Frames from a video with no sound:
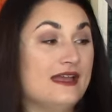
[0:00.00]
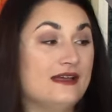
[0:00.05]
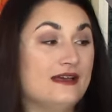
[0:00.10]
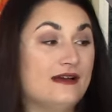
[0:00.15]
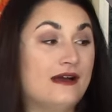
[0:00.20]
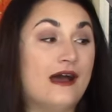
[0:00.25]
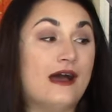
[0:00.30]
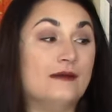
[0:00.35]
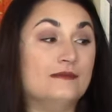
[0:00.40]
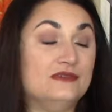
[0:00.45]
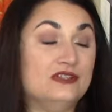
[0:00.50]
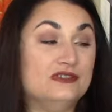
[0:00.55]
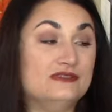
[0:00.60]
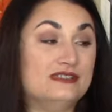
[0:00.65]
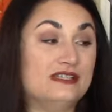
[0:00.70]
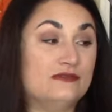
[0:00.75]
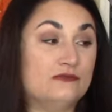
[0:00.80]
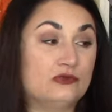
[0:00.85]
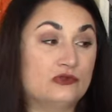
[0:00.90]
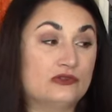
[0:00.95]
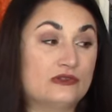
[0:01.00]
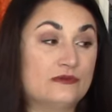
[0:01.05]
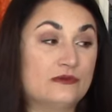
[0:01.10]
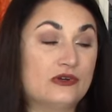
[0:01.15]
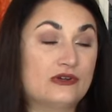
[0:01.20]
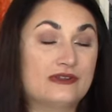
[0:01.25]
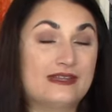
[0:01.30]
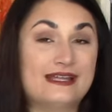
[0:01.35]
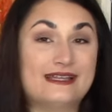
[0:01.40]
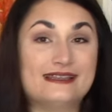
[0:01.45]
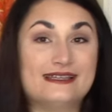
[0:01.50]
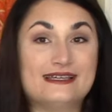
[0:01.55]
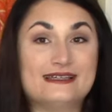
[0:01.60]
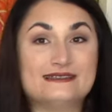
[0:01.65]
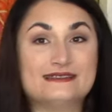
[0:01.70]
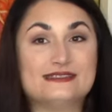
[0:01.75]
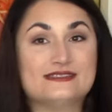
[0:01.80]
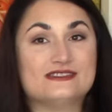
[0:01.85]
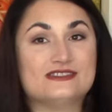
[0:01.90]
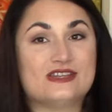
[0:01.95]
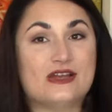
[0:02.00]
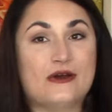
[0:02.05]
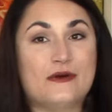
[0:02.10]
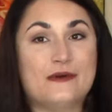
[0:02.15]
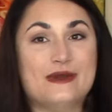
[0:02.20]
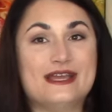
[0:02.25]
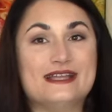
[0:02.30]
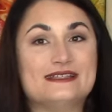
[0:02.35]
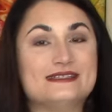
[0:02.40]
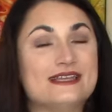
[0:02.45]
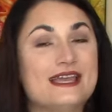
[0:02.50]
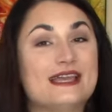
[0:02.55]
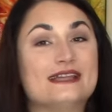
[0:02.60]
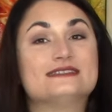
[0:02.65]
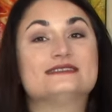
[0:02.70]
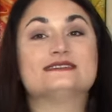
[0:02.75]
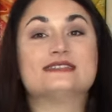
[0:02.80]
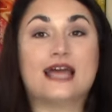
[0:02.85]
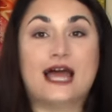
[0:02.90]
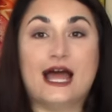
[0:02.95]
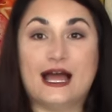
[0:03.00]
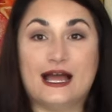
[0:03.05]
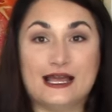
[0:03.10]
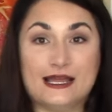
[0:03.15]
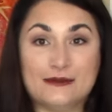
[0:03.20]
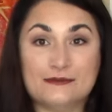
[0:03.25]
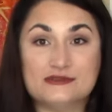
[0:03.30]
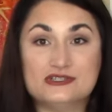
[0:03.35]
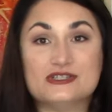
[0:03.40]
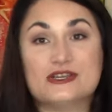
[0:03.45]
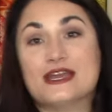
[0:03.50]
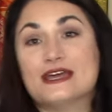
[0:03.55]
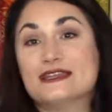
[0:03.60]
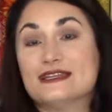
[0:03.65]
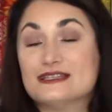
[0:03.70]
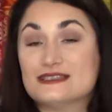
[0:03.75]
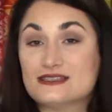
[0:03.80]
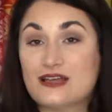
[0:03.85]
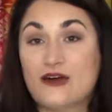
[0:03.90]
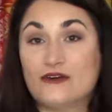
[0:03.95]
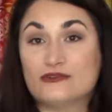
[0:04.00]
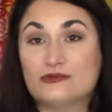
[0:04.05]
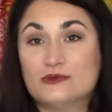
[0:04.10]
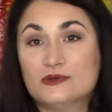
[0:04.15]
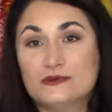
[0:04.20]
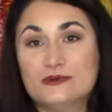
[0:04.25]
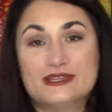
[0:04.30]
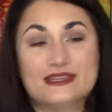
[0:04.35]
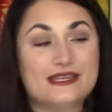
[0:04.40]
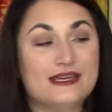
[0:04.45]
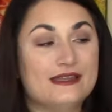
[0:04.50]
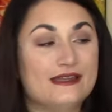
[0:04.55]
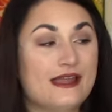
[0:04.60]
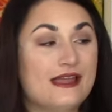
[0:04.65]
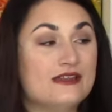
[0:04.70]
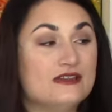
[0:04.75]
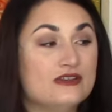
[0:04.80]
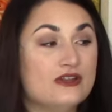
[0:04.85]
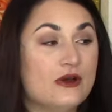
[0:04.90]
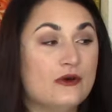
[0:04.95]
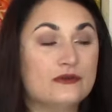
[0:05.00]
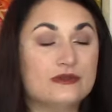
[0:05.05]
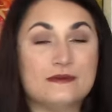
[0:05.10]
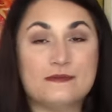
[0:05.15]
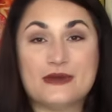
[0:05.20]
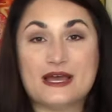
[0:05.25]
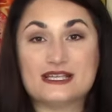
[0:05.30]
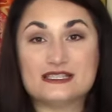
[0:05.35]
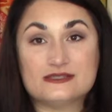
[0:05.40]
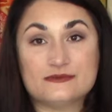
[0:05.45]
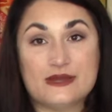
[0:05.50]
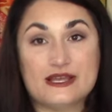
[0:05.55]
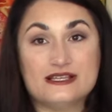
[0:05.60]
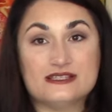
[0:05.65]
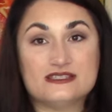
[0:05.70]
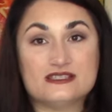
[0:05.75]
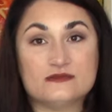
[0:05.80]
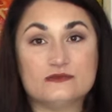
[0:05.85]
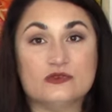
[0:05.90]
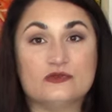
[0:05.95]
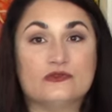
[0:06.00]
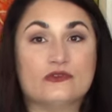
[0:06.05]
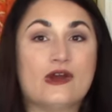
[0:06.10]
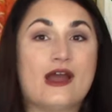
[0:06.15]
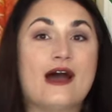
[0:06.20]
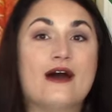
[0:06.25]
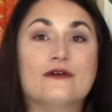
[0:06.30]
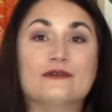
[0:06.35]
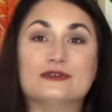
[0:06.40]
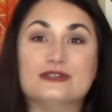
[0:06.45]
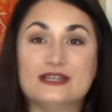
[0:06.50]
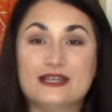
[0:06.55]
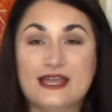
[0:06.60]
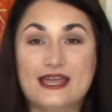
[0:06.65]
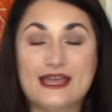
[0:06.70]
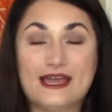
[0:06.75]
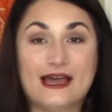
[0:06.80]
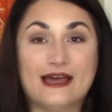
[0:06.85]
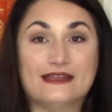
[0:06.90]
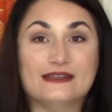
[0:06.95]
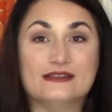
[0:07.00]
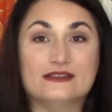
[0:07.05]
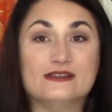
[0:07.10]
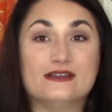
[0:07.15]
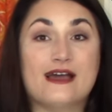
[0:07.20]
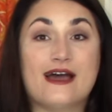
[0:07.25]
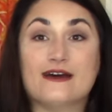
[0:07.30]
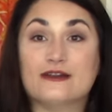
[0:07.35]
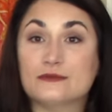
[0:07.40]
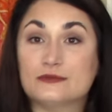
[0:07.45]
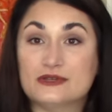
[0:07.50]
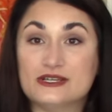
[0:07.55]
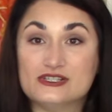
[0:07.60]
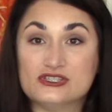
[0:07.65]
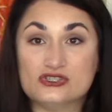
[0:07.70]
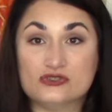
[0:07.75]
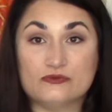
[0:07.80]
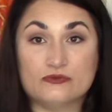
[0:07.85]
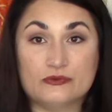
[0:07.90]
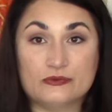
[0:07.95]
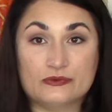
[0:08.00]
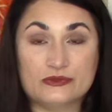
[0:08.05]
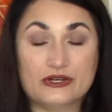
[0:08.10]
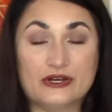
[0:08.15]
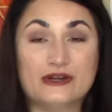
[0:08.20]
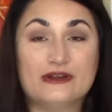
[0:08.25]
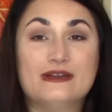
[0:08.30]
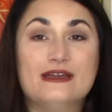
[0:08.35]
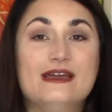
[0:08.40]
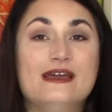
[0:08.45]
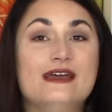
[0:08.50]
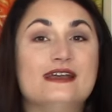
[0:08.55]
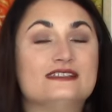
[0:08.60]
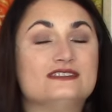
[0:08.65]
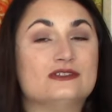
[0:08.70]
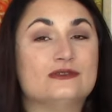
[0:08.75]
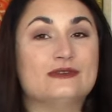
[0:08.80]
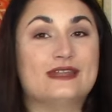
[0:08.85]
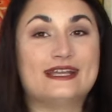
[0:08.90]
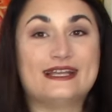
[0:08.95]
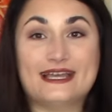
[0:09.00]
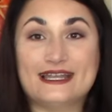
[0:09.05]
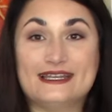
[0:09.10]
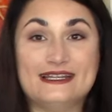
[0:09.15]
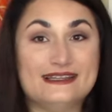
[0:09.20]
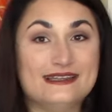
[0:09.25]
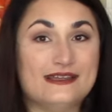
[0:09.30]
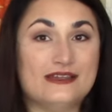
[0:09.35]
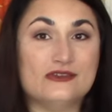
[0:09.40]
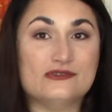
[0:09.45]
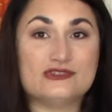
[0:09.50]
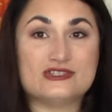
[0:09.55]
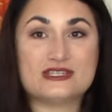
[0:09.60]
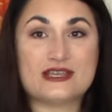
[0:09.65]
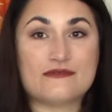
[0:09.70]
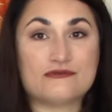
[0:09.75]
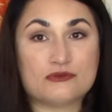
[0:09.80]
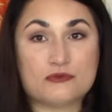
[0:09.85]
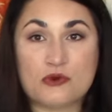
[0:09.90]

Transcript: Um, using ruler work like this, so it takes time to get this comfortable with it and know the best ways to move around and how to place your ruler. So like anything, you just have to